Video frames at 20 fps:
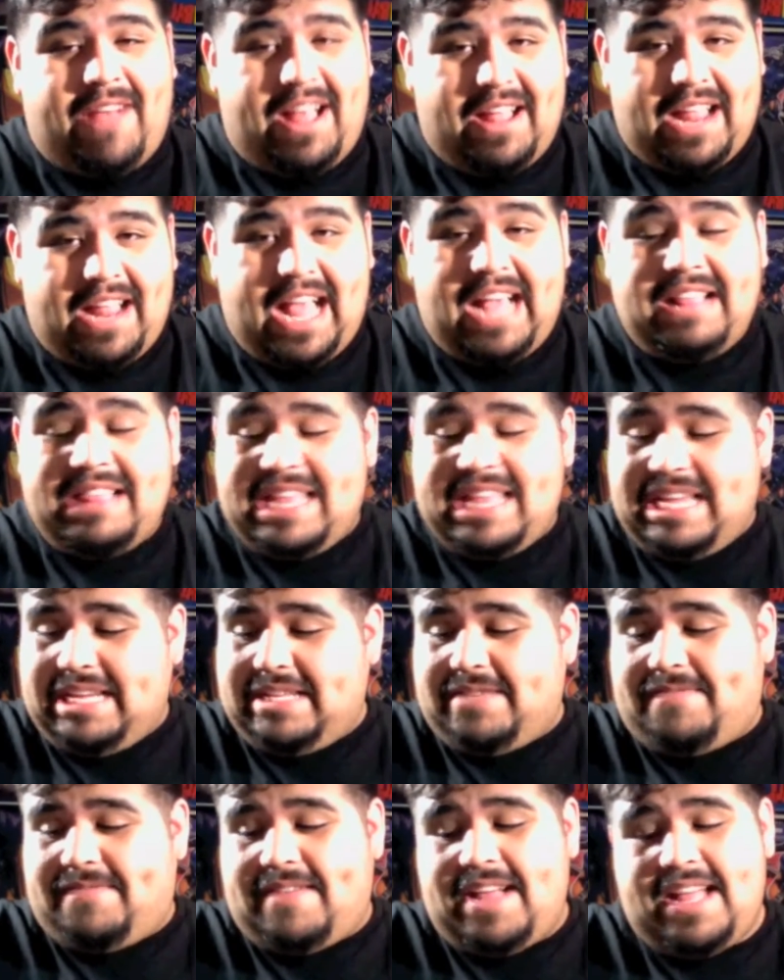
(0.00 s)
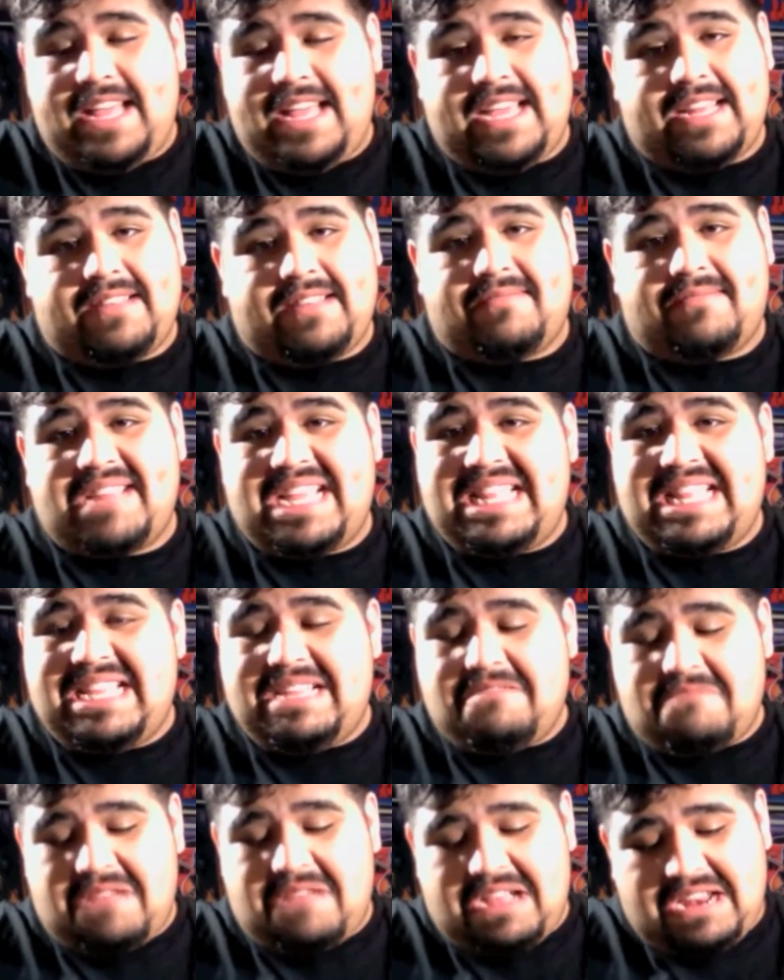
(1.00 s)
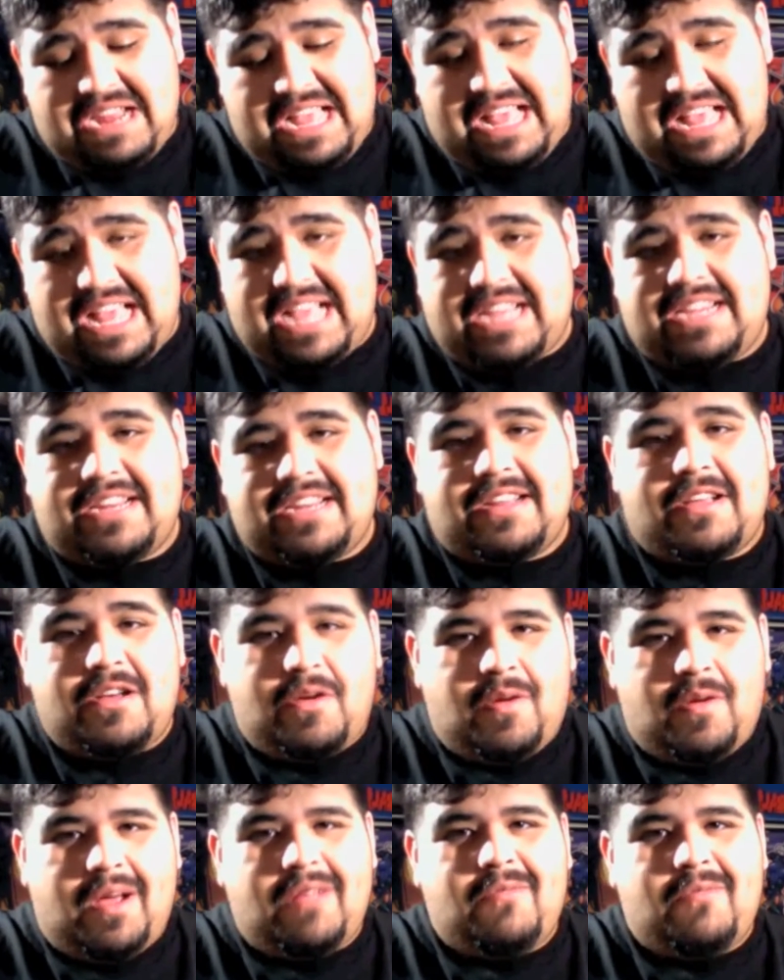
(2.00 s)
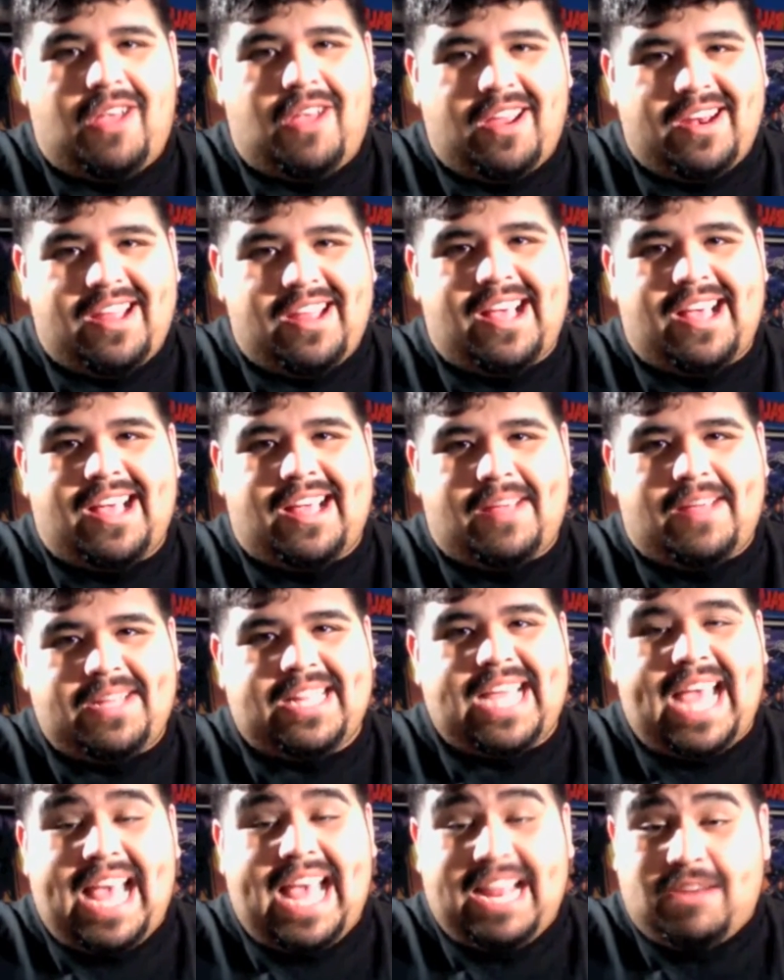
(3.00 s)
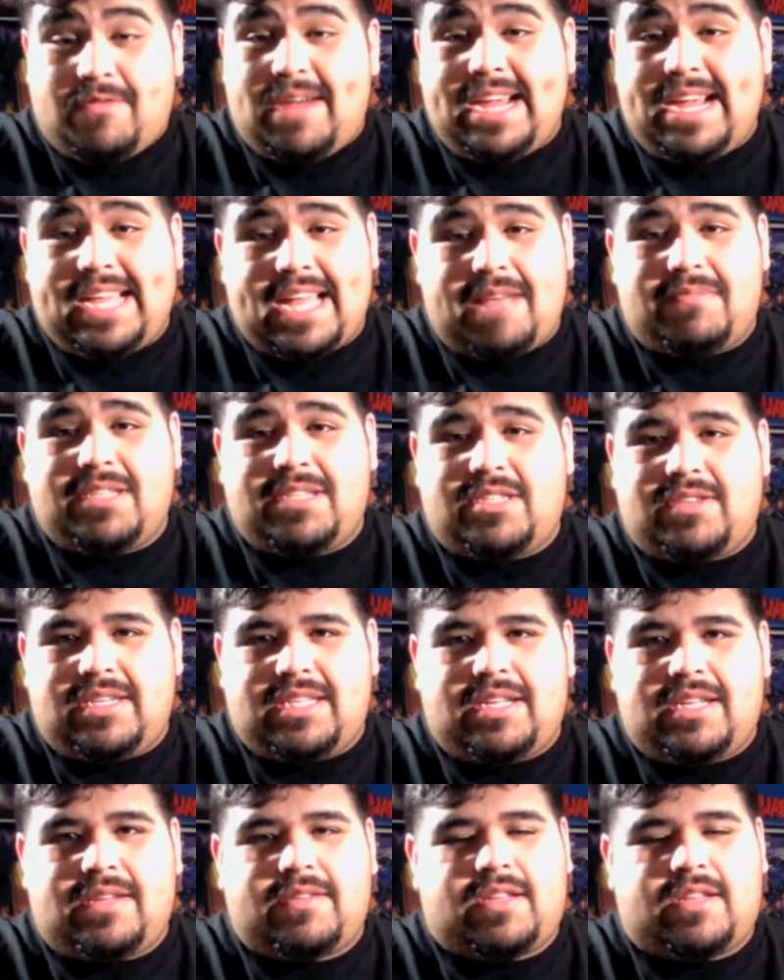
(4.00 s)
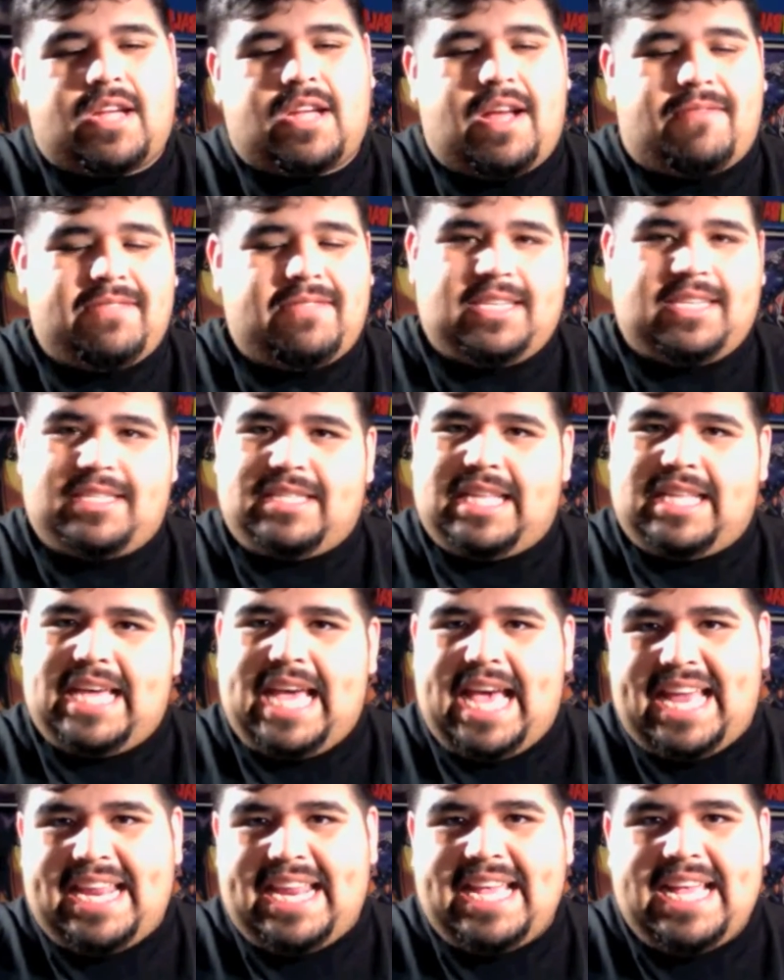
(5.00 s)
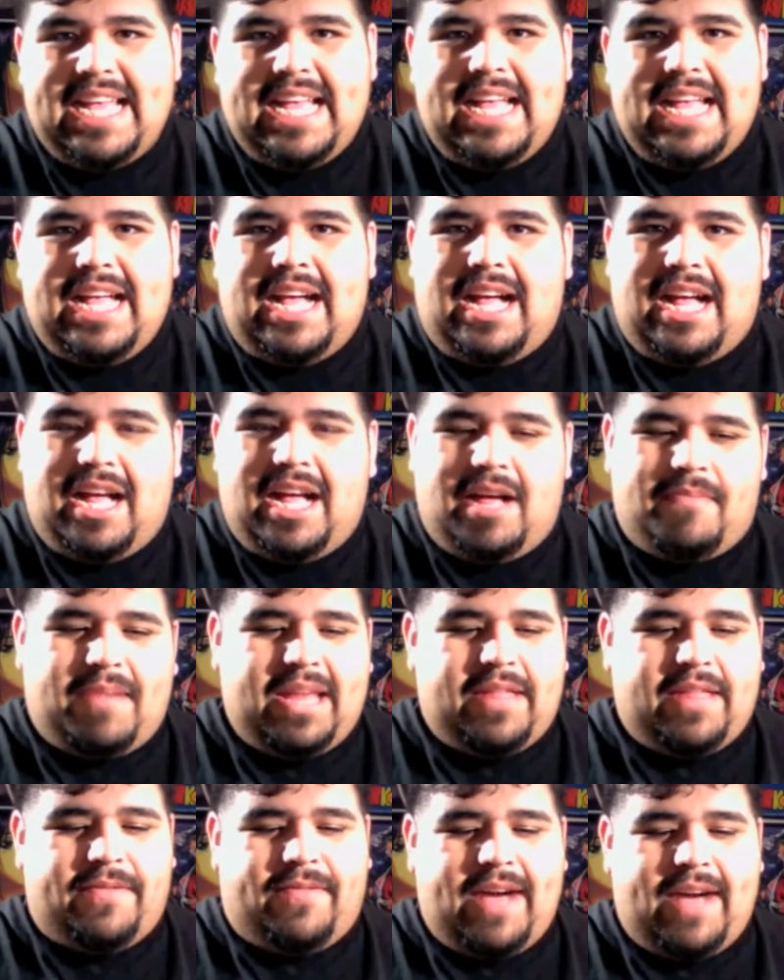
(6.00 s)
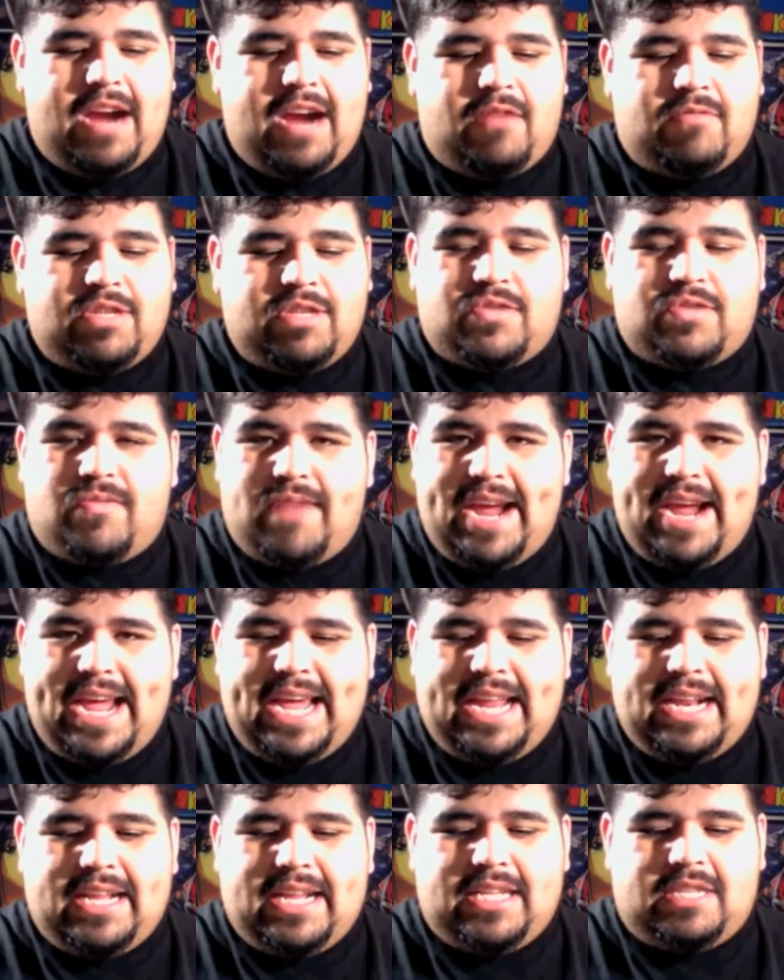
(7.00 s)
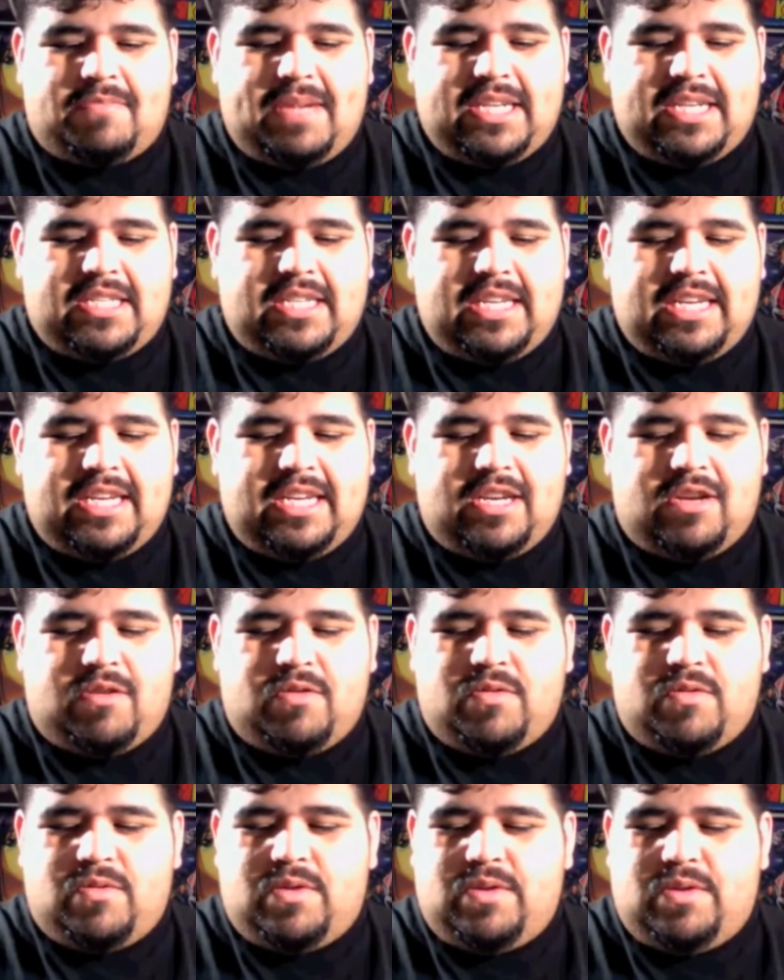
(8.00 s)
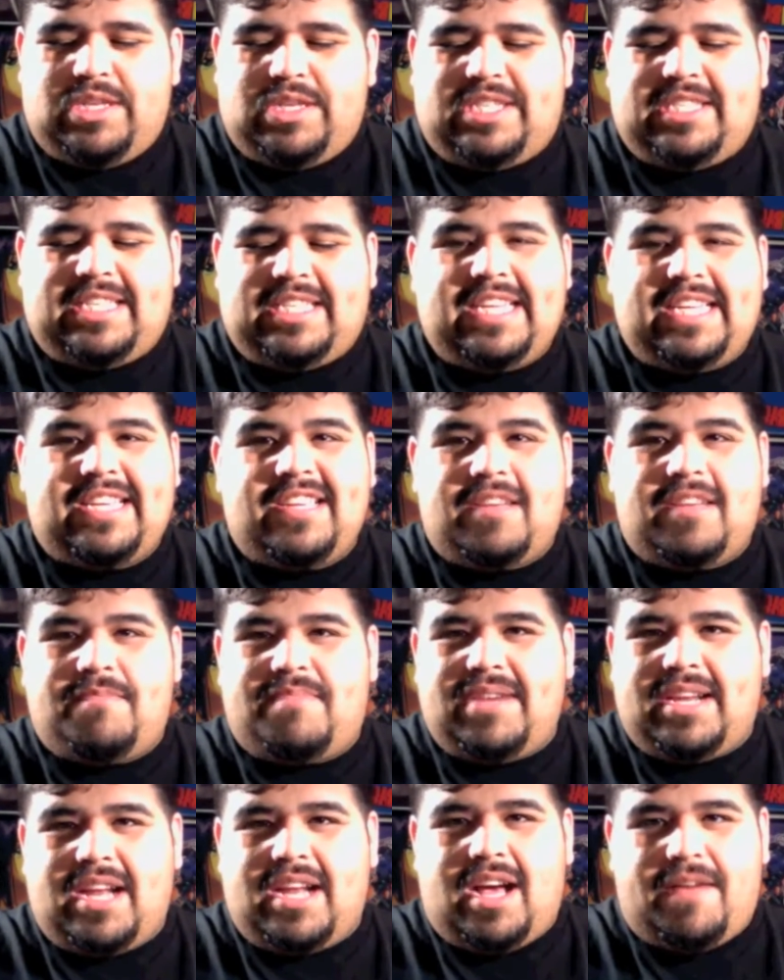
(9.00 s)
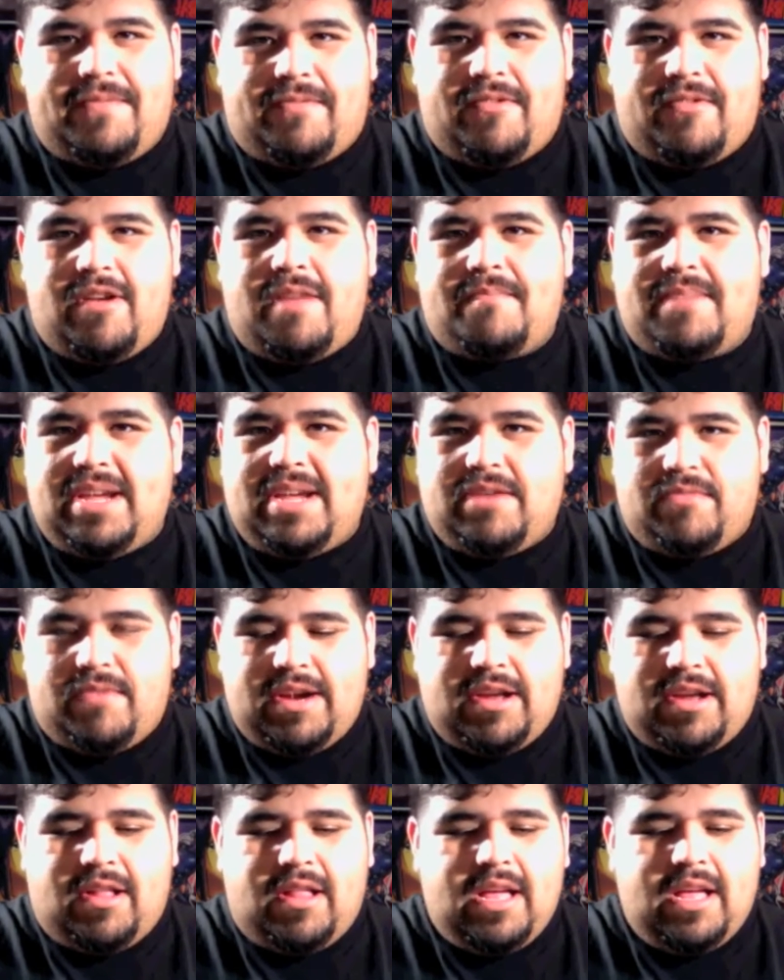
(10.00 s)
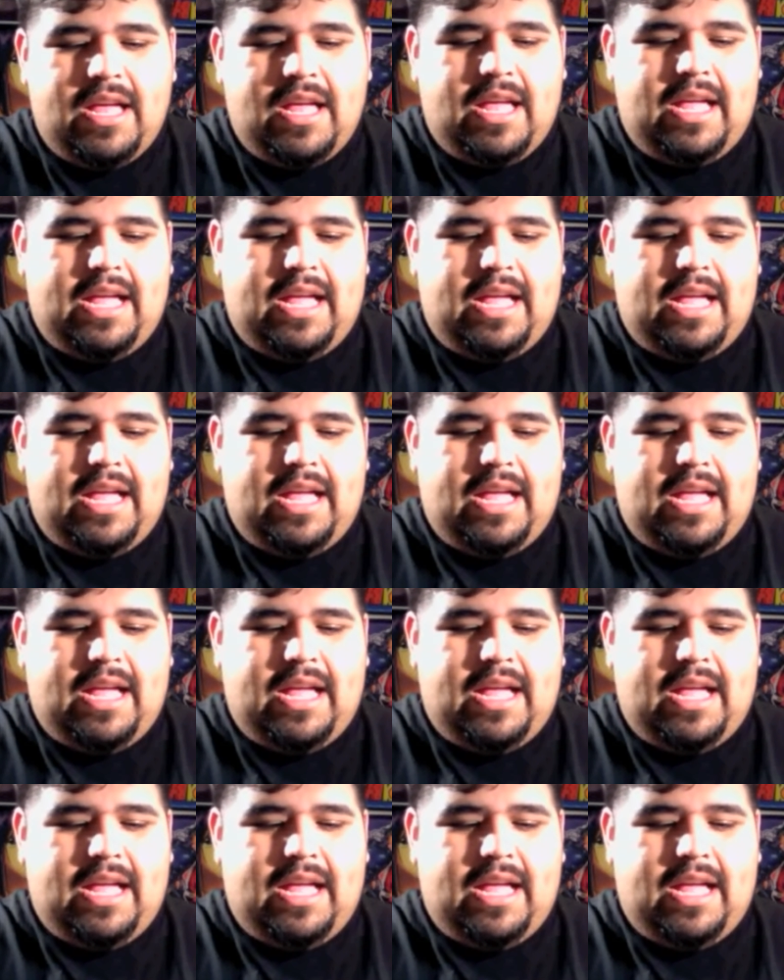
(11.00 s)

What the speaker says: I think it's fine. I think, why not? You know, why not? I mean, they had great chemistry. The conversation they had by the fire was great, especially, you know, Ezekiel being upfront, being real.